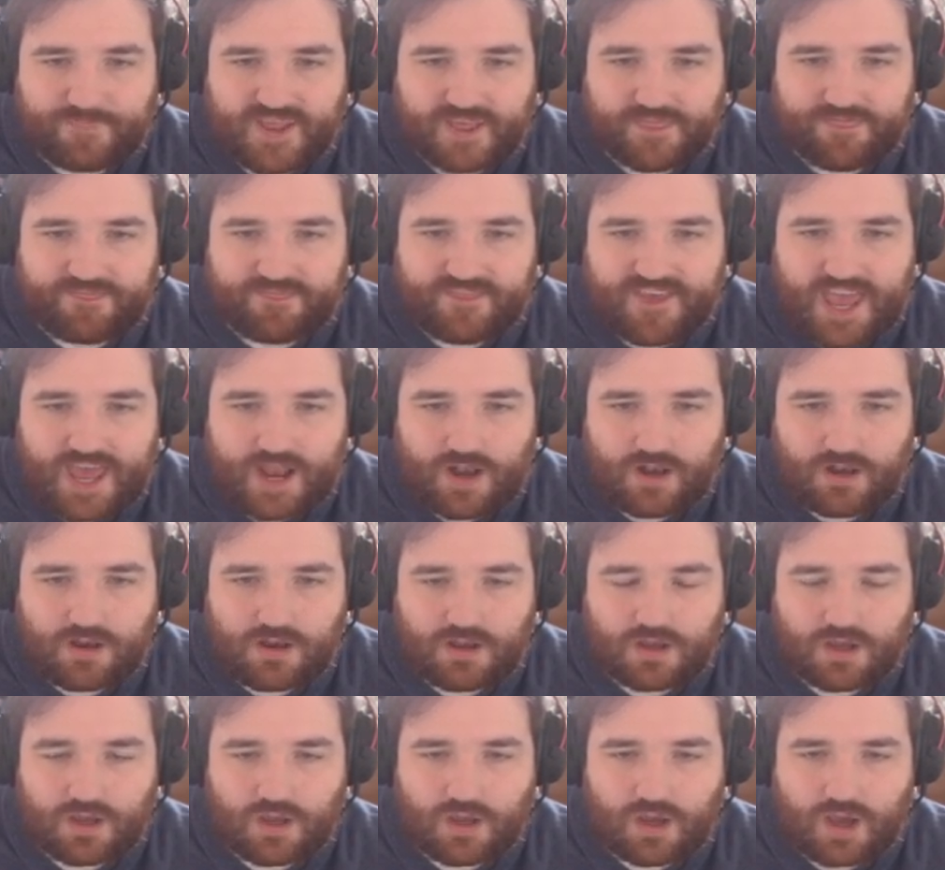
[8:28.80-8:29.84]
And
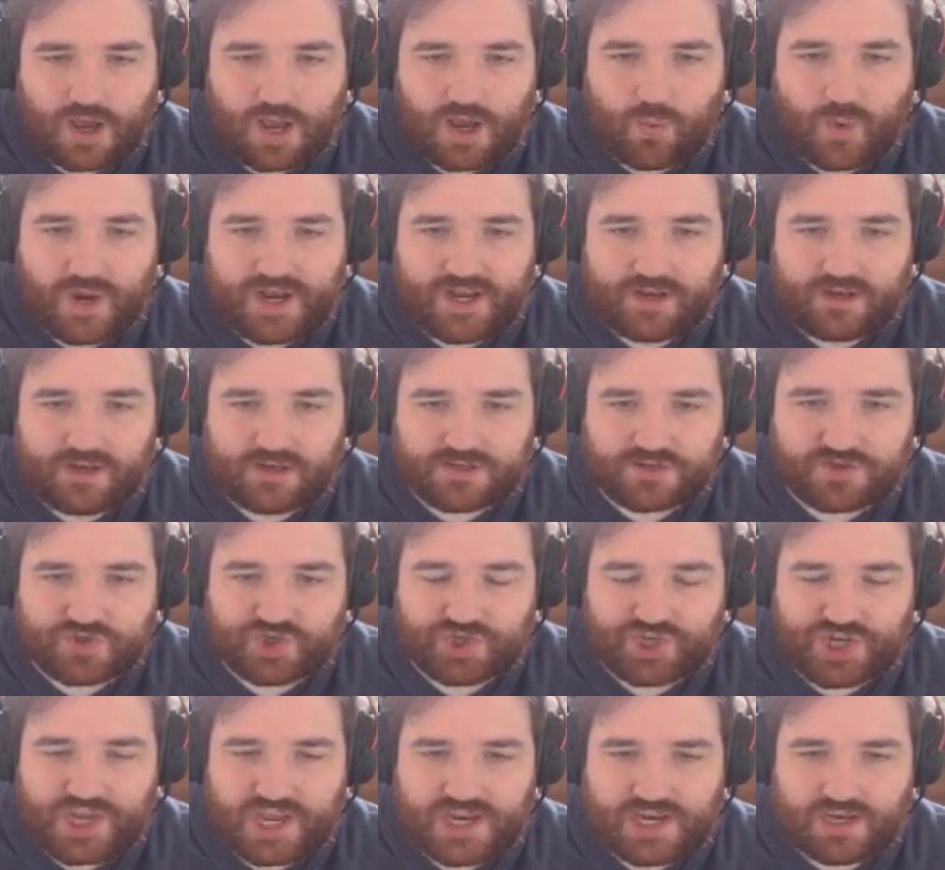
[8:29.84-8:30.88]
then I went into
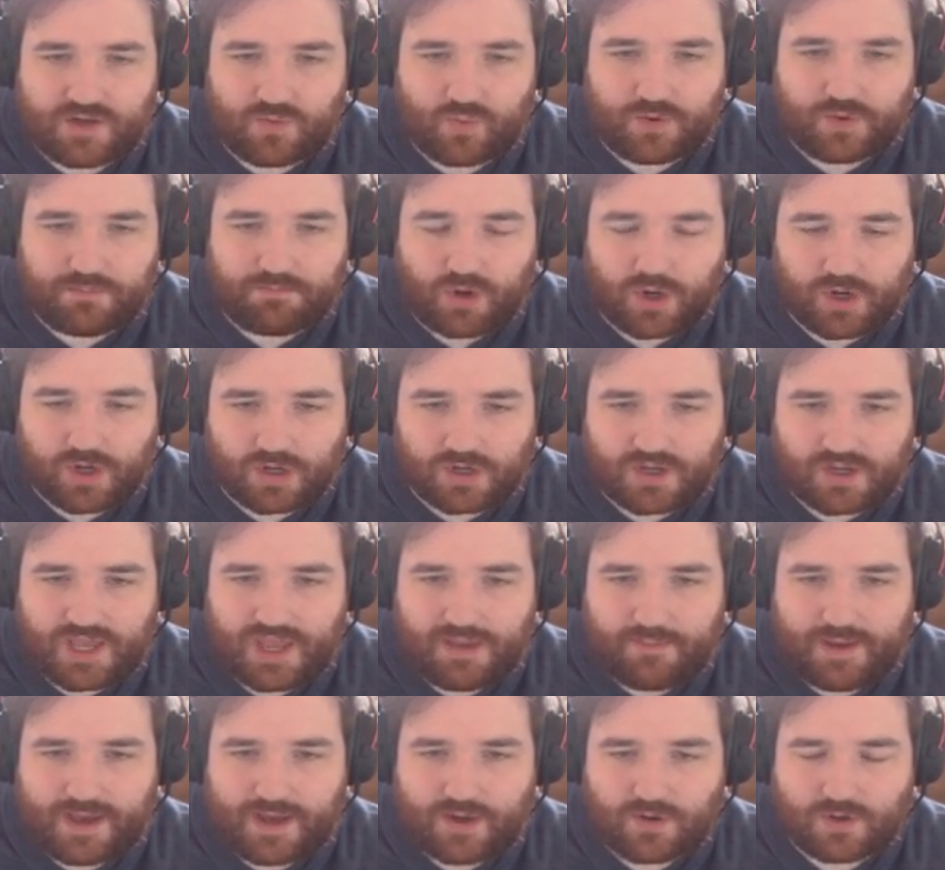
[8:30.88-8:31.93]
Chain when Monarch
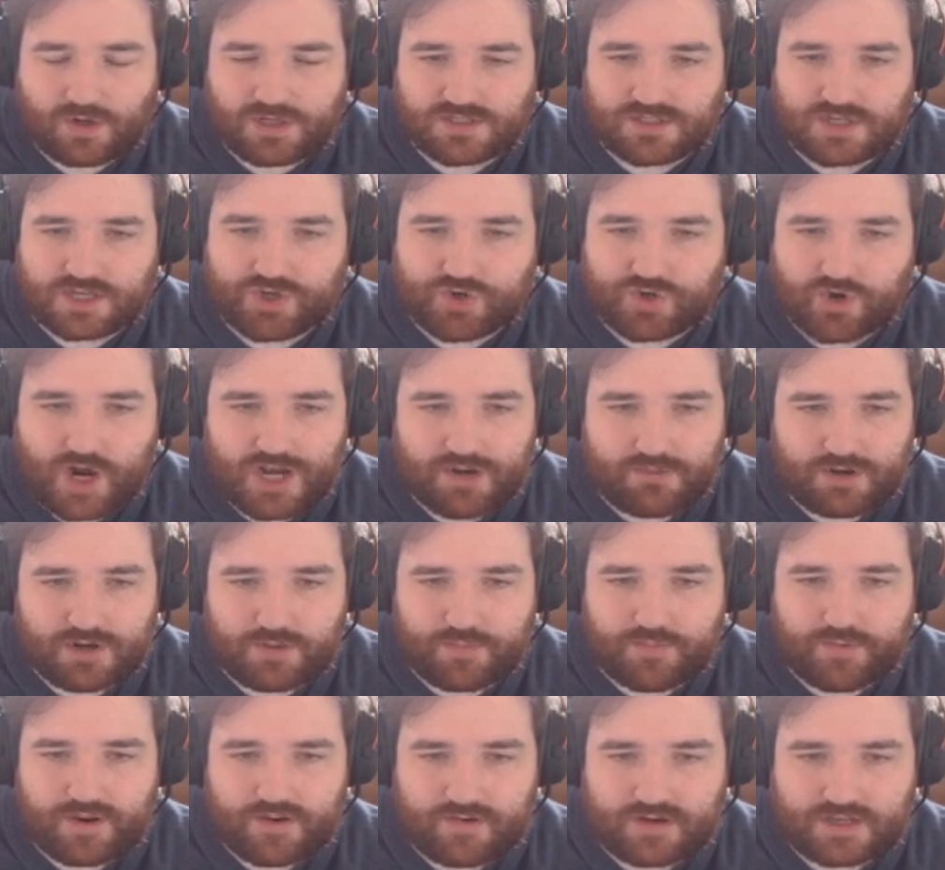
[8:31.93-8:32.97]
came out because I tried him in
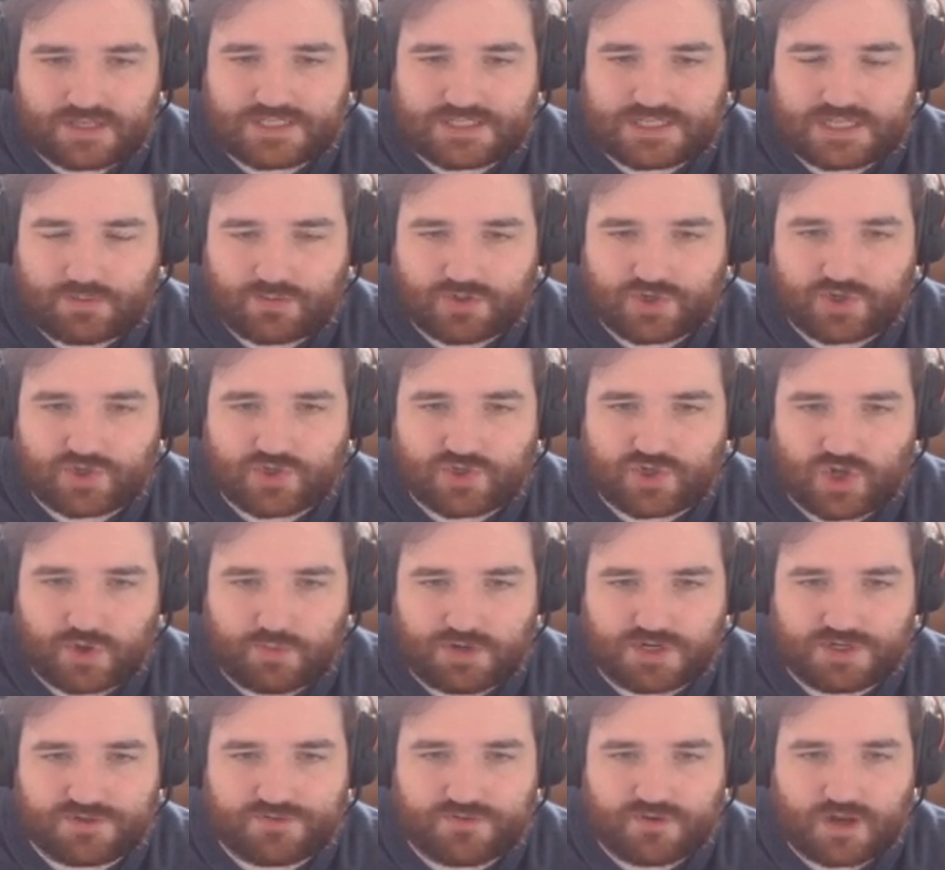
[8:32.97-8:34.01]
a pre-release and he was just so
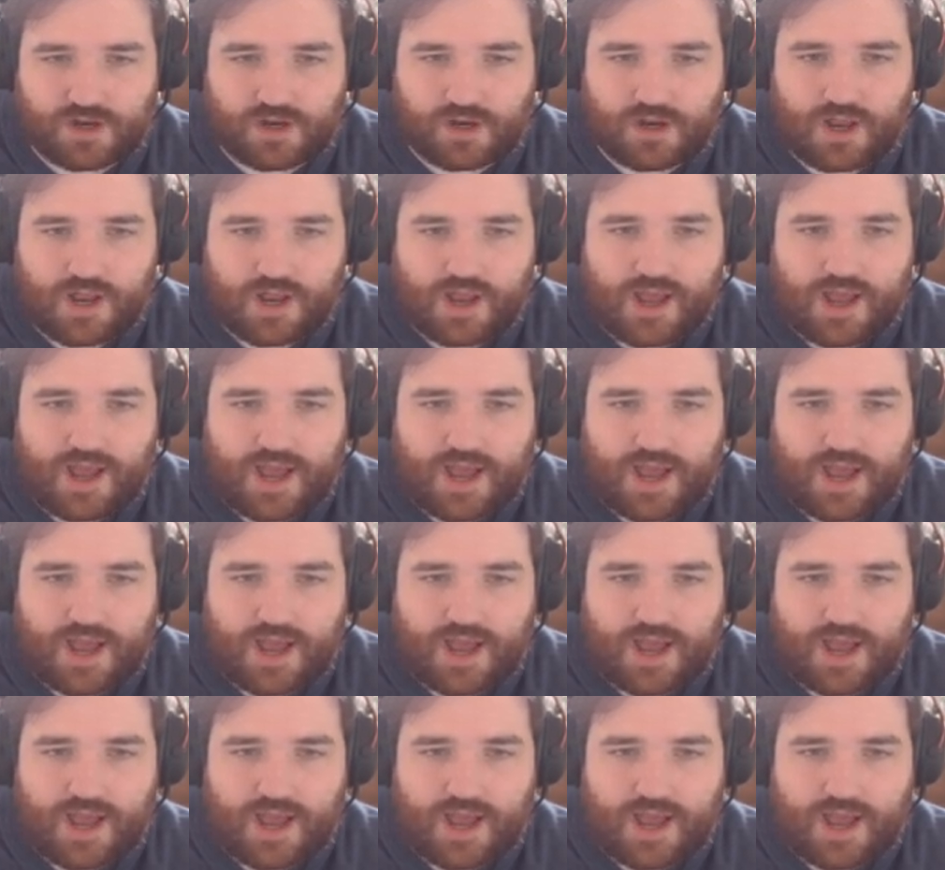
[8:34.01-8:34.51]
much fun.